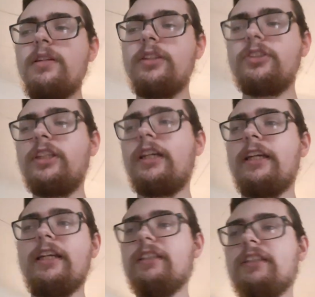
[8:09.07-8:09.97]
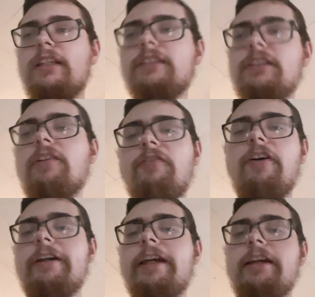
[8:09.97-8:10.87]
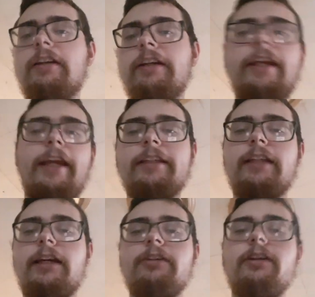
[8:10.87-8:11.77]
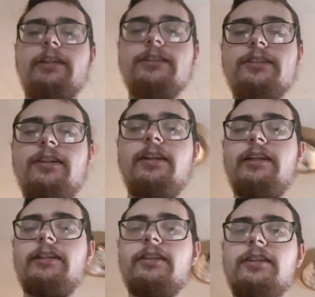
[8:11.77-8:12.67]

shit, it's it's the fucking Antichrist. Like,